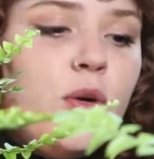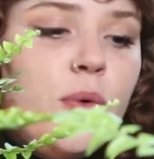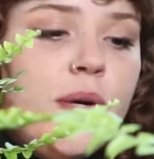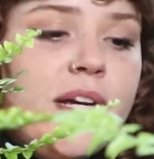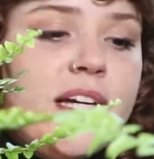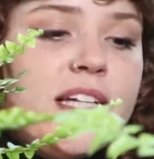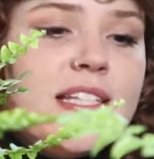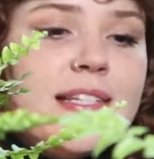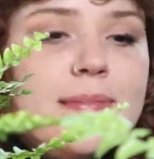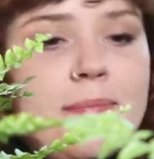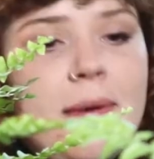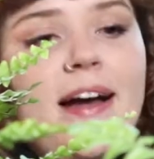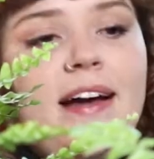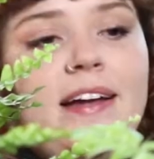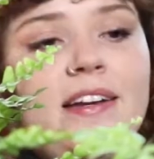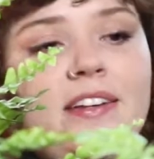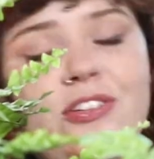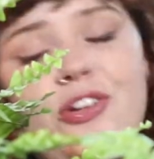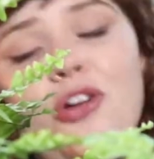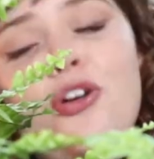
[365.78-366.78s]
quick
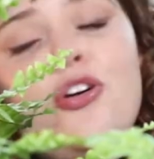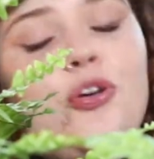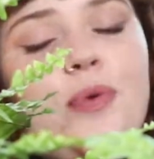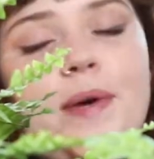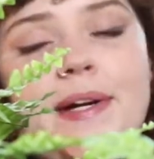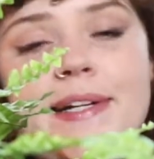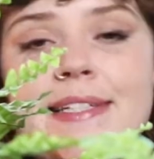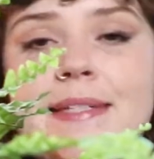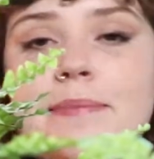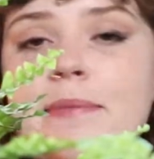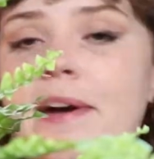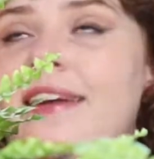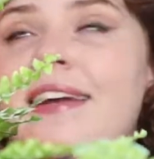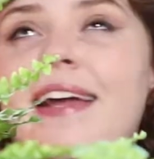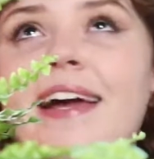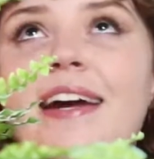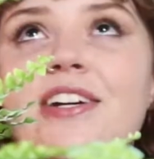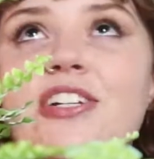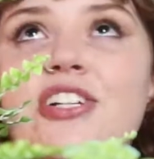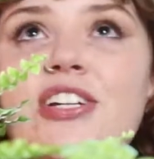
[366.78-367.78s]
smart, not quick smart
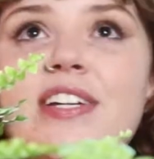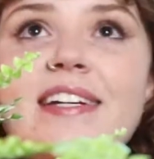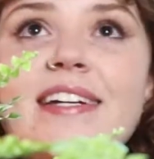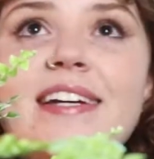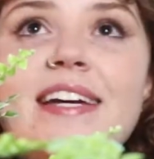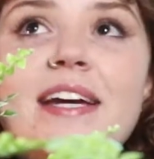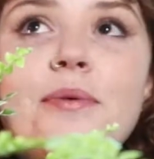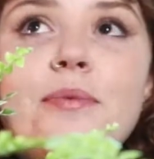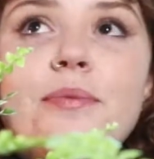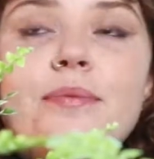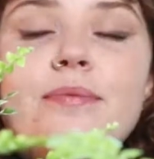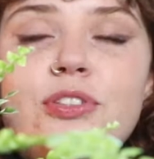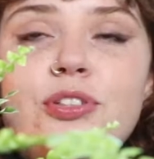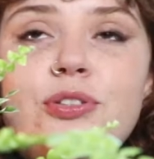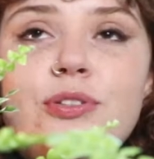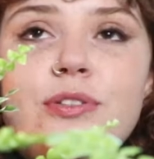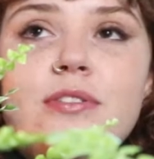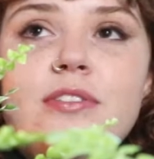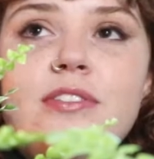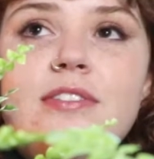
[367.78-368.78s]
actually, it
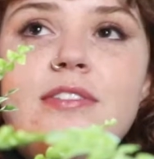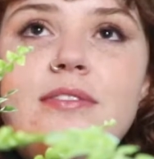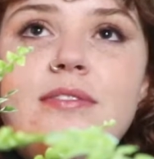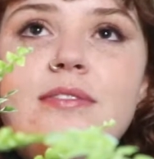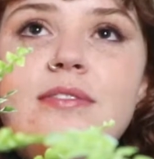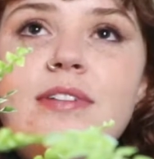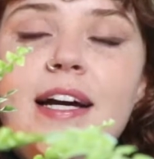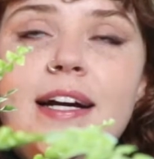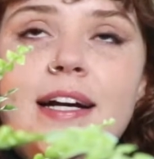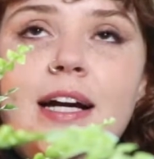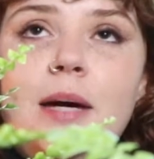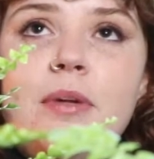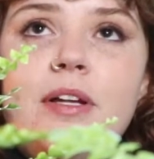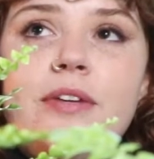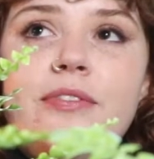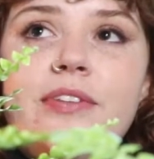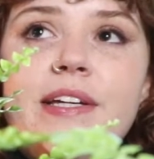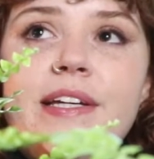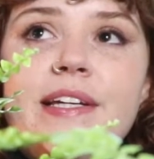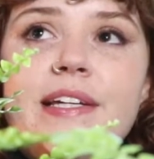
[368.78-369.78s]
took a couple
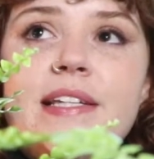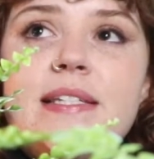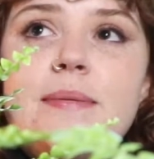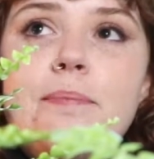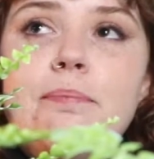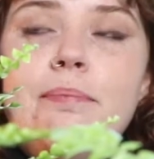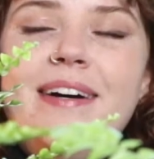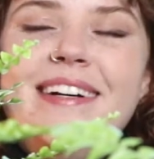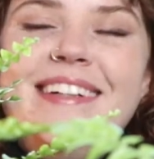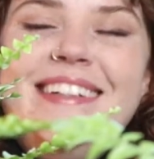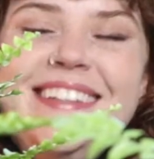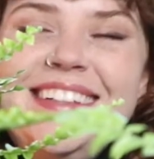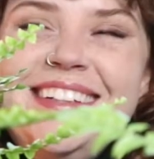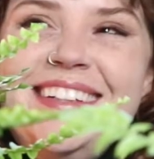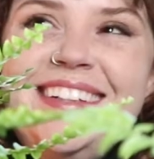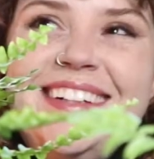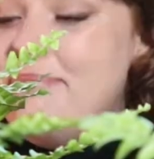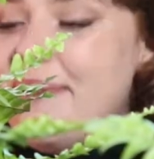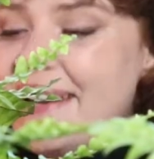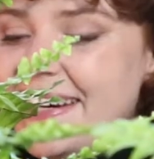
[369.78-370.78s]
of years,
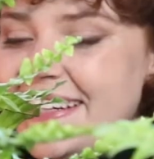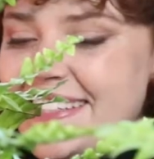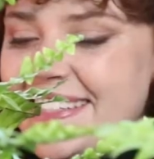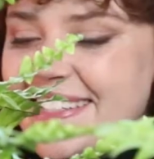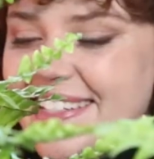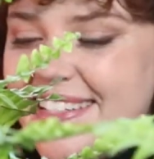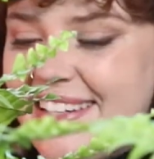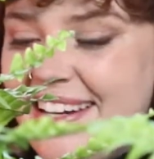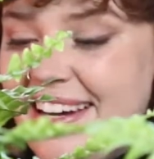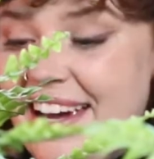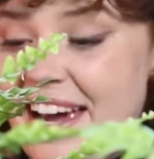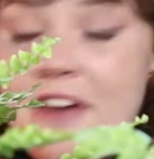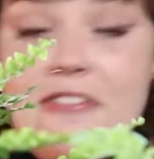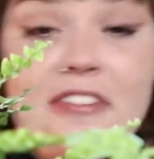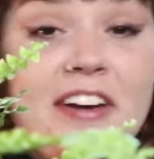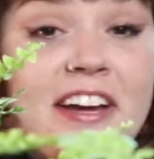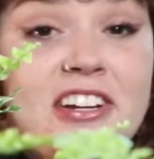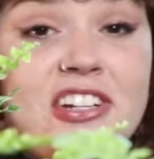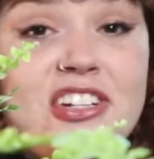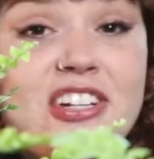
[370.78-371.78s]
but
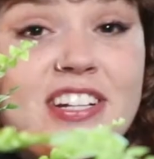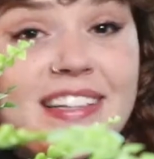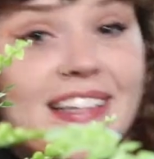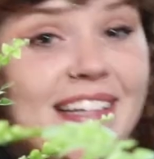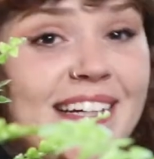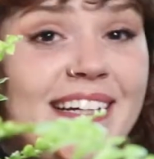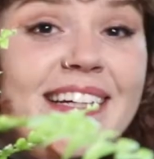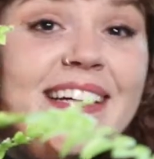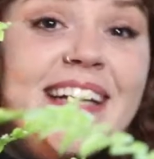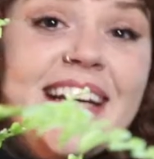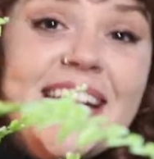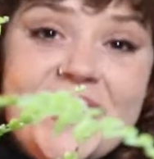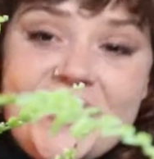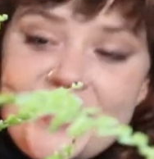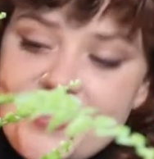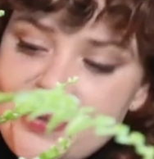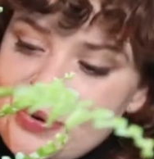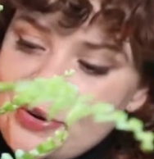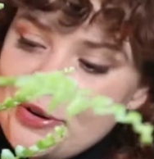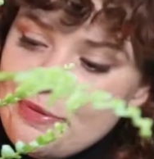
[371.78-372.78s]
eventually it
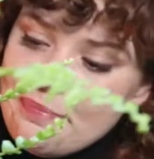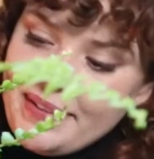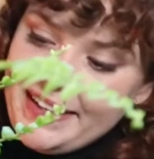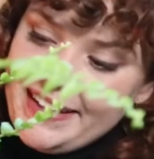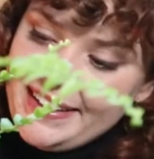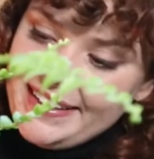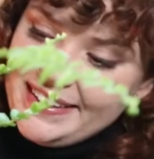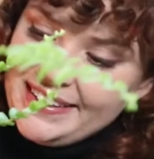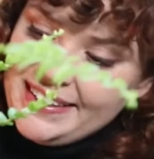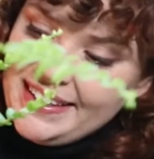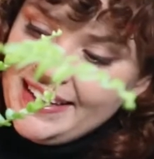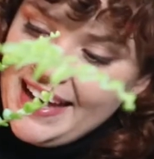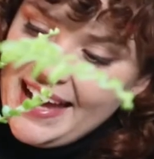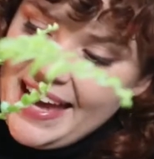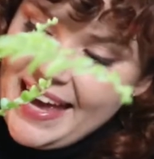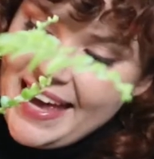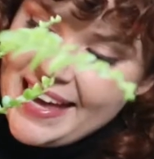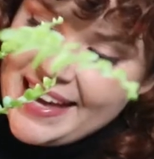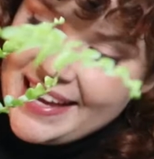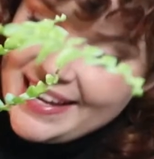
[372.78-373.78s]
taught me,
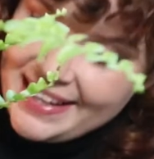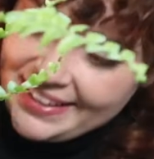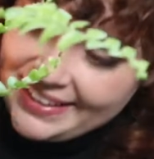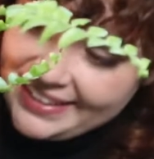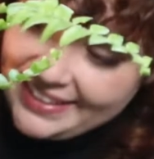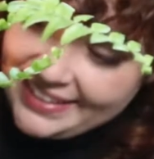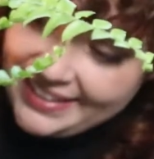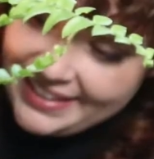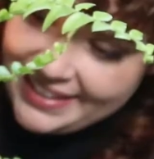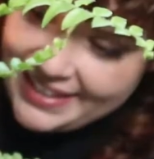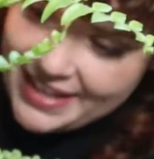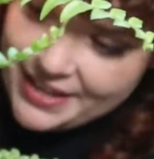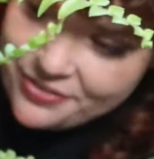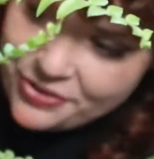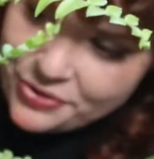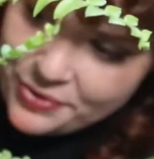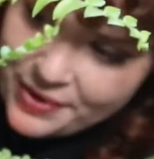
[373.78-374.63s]
hey, if you